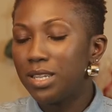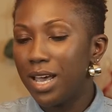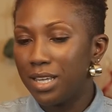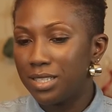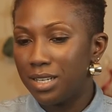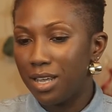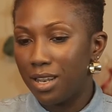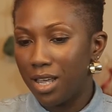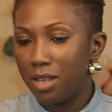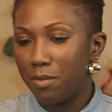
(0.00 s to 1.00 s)
said light is
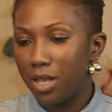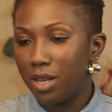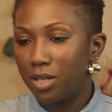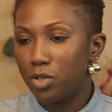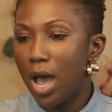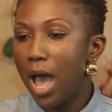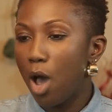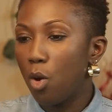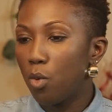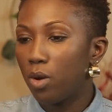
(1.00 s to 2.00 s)
enlightenment. So
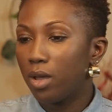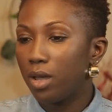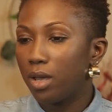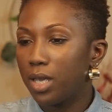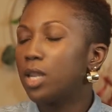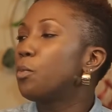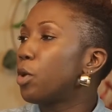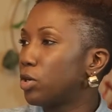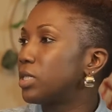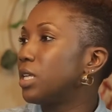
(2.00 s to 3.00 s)
how can a
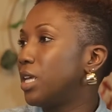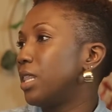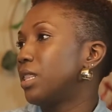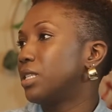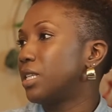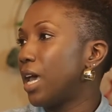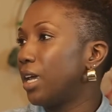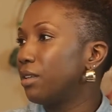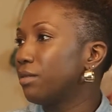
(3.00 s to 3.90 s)
person get this light?